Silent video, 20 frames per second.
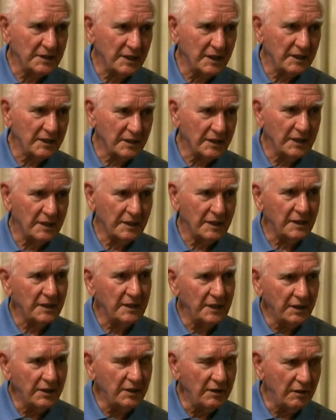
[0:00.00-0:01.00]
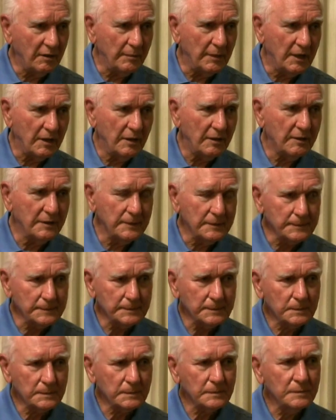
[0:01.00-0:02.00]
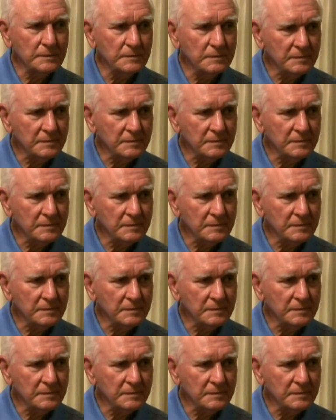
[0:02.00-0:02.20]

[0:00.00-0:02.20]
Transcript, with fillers: I got did it on my own. Okay.